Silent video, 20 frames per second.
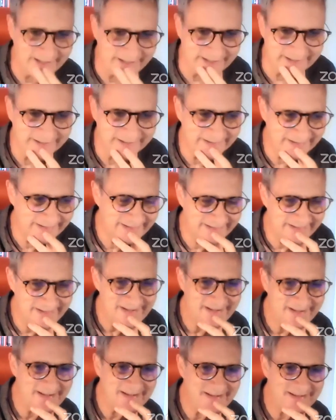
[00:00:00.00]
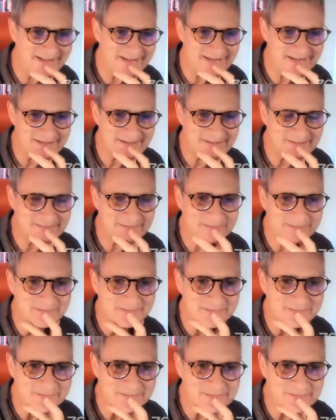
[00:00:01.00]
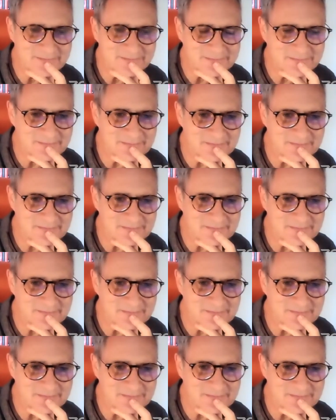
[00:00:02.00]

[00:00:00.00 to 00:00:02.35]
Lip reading: I take to the last point. So Didier was